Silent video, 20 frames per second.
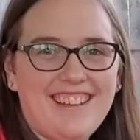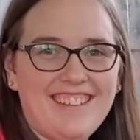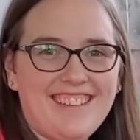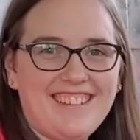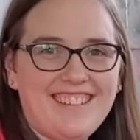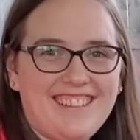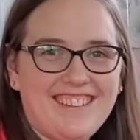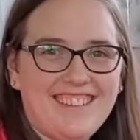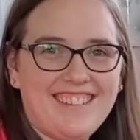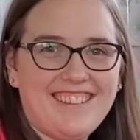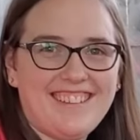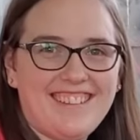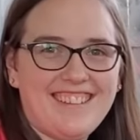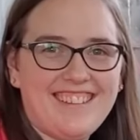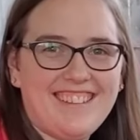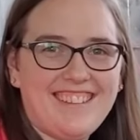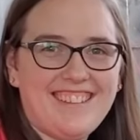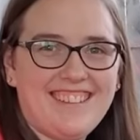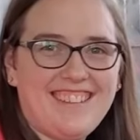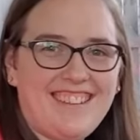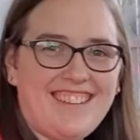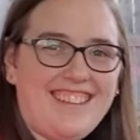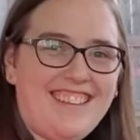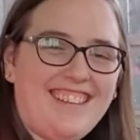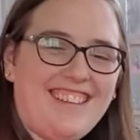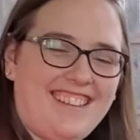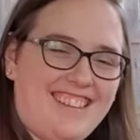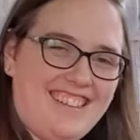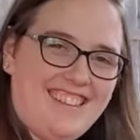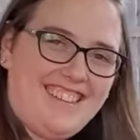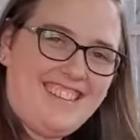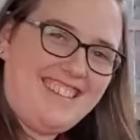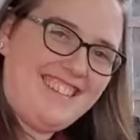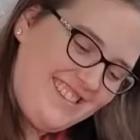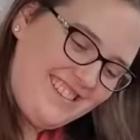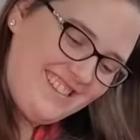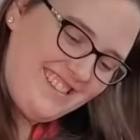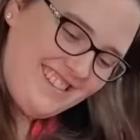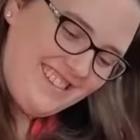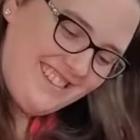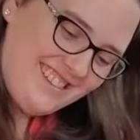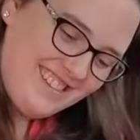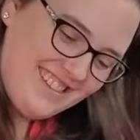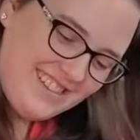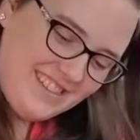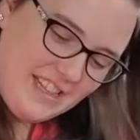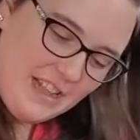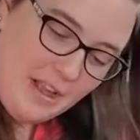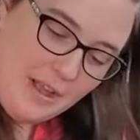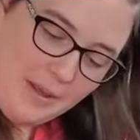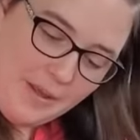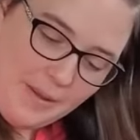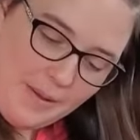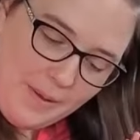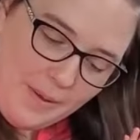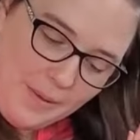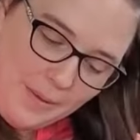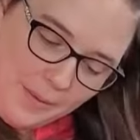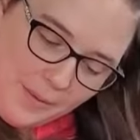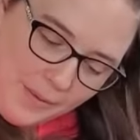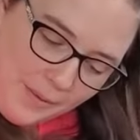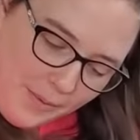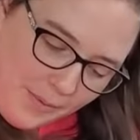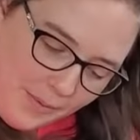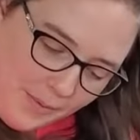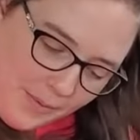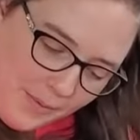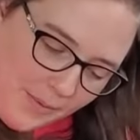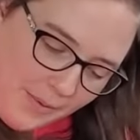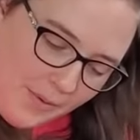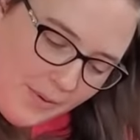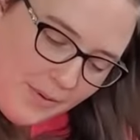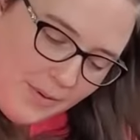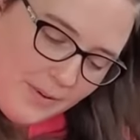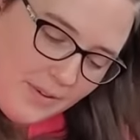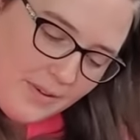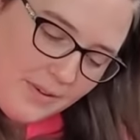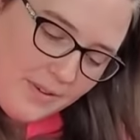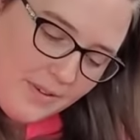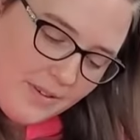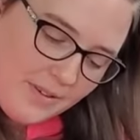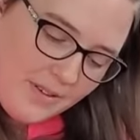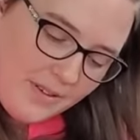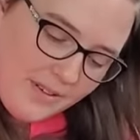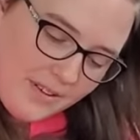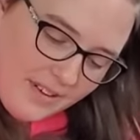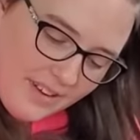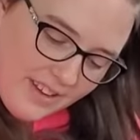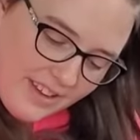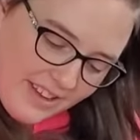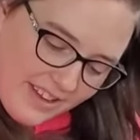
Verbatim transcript: Okay. And question 10, the last question.